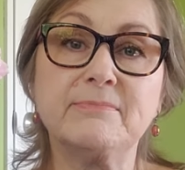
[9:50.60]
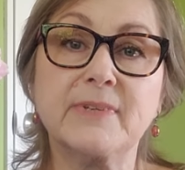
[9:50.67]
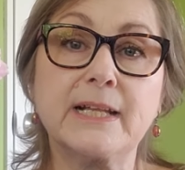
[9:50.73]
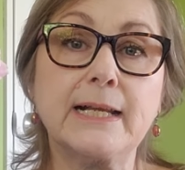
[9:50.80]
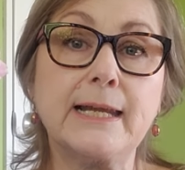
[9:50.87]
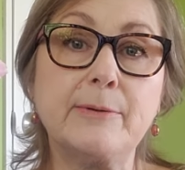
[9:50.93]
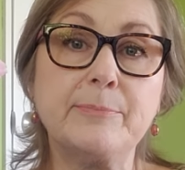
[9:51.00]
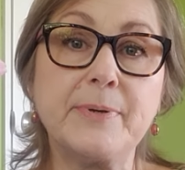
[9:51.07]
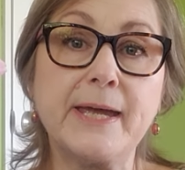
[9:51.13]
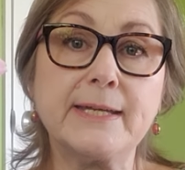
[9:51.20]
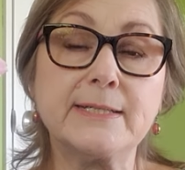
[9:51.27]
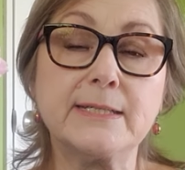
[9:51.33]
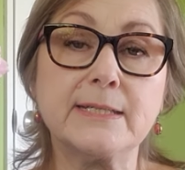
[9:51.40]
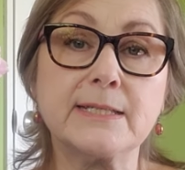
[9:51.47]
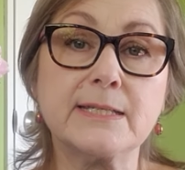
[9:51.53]
club
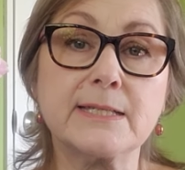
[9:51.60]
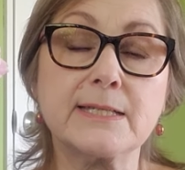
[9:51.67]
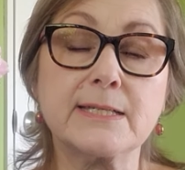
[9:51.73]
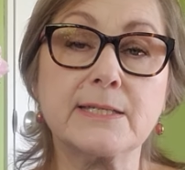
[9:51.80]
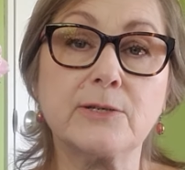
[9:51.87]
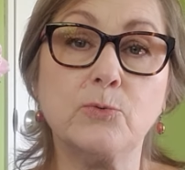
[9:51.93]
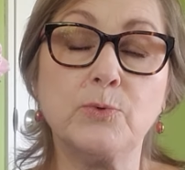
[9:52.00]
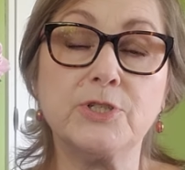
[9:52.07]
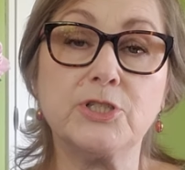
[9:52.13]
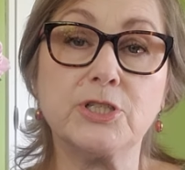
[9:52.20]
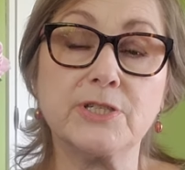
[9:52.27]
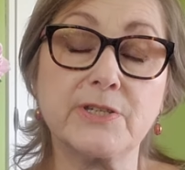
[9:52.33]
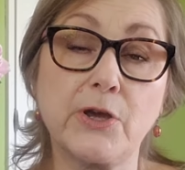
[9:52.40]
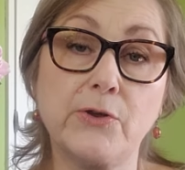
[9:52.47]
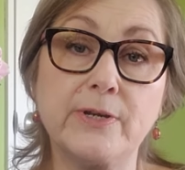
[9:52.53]
patterns, which
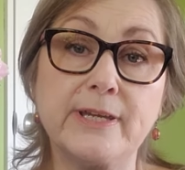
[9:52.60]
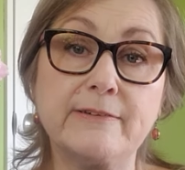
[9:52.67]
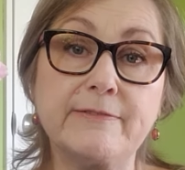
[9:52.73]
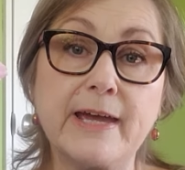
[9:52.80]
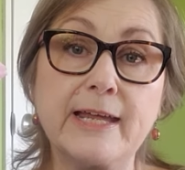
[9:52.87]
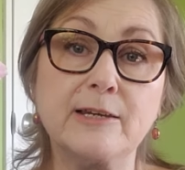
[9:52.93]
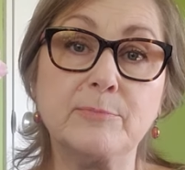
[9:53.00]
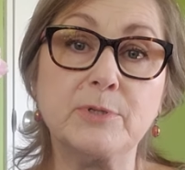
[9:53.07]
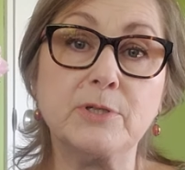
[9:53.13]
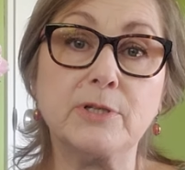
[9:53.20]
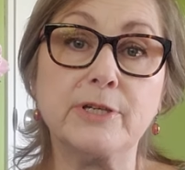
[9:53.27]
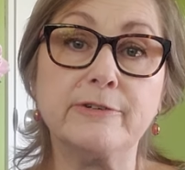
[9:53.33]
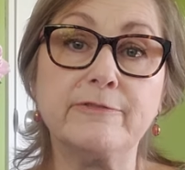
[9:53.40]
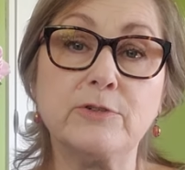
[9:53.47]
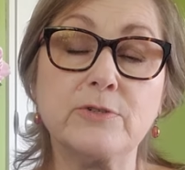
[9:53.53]
is only available
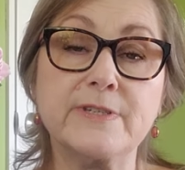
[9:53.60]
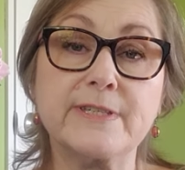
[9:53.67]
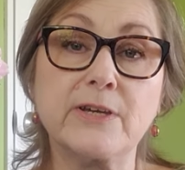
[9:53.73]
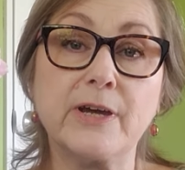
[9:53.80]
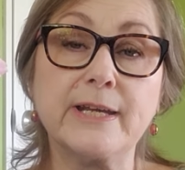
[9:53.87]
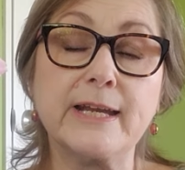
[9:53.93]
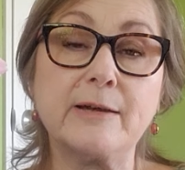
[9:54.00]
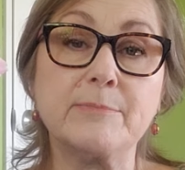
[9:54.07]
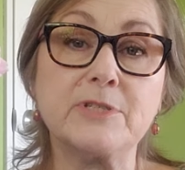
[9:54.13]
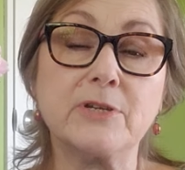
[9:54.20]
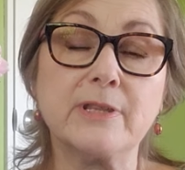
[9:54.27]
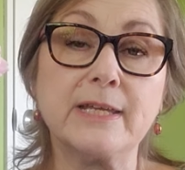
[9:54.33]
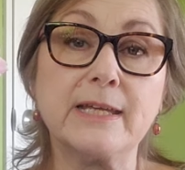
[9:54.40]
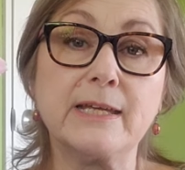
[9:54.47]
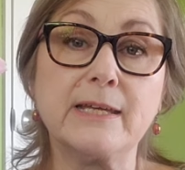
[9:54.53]
if you sign up to
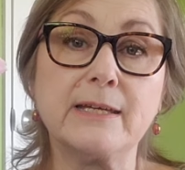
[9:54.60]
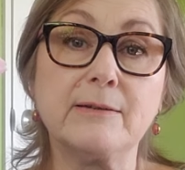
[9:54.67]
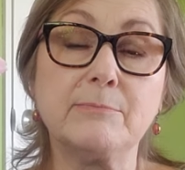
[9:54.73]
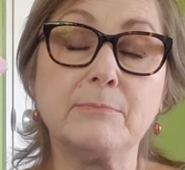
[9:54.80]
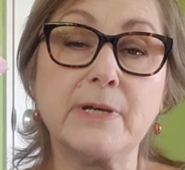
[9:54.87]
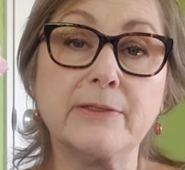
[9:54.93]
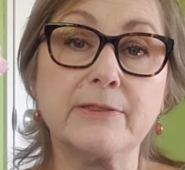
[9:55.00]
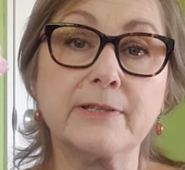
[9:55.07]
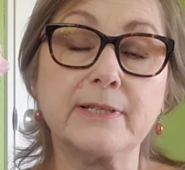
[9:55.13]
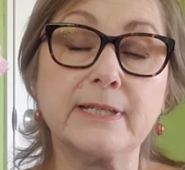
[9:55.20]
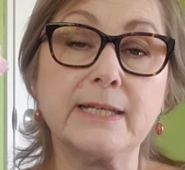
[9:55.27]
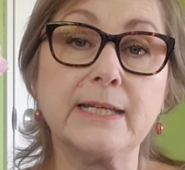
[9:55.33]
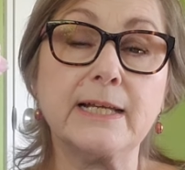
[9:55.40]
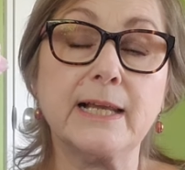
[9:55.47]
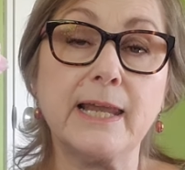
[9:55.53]
their
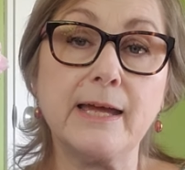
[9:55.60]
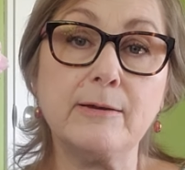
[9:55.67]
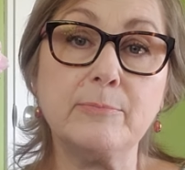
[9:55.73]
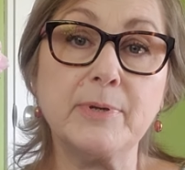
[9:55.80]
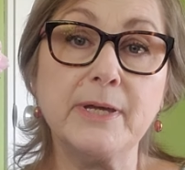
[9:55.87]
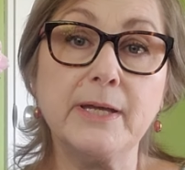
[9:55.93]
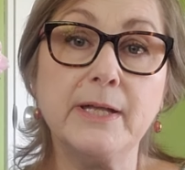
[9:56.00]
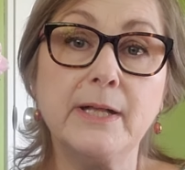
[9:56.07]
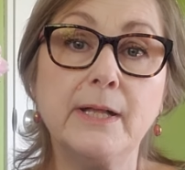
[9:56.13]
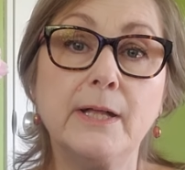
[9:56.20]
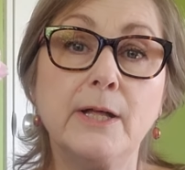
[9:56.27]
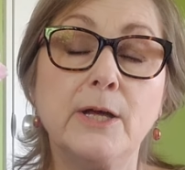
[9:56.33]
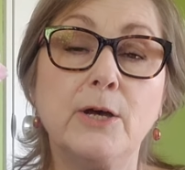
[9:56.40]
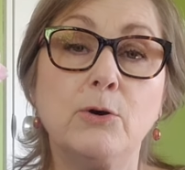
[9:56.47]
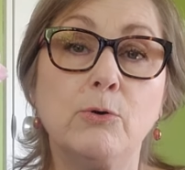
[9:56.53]
monthly club,
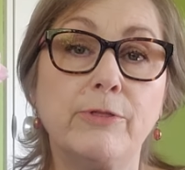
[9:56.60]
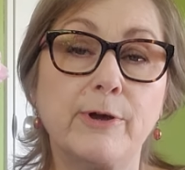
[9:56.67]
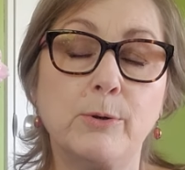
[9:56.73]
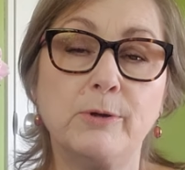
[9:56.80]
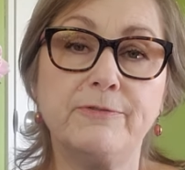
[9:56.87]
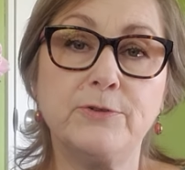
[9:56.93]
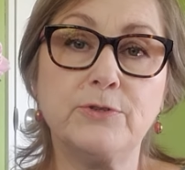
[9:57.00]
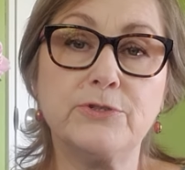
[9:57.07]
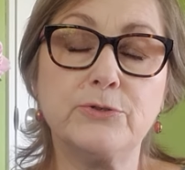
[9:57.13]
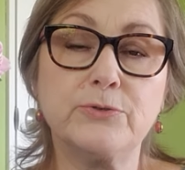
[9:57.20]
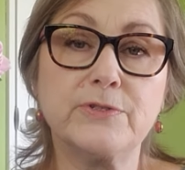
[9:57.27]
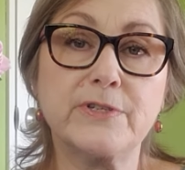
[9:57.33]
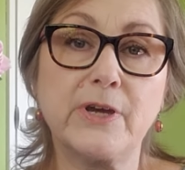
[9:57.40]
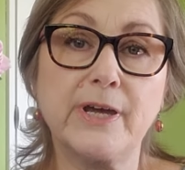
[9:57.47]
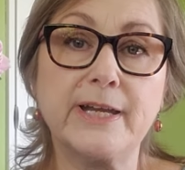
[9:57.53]
although if you do
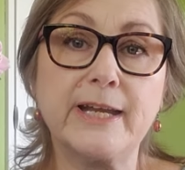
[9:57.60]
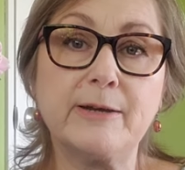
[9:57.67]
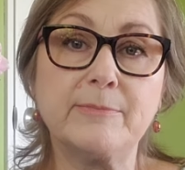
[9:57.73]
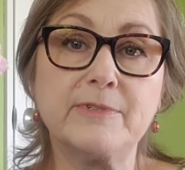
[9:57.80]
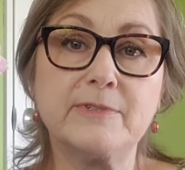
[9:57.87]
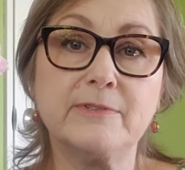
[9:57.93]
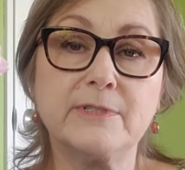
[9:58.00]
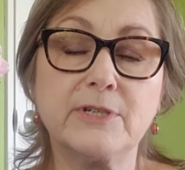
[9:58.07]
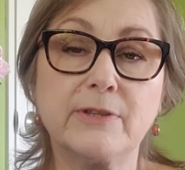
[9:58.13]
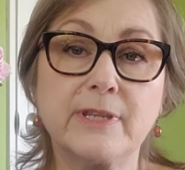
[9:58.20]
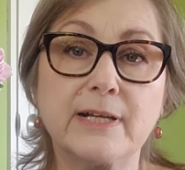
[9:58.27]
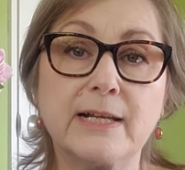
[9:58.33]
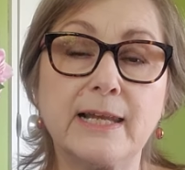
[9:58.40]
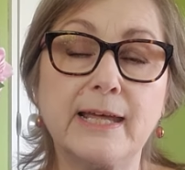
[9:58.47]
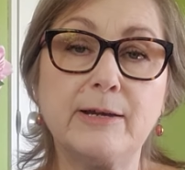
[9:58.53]
sign up to the
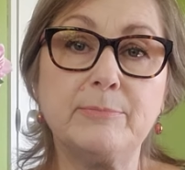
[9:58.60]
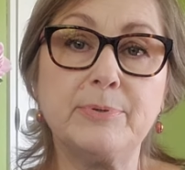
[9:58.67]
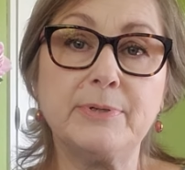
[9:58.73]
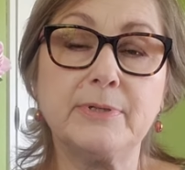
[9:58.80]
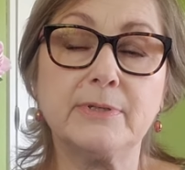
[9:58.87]
club,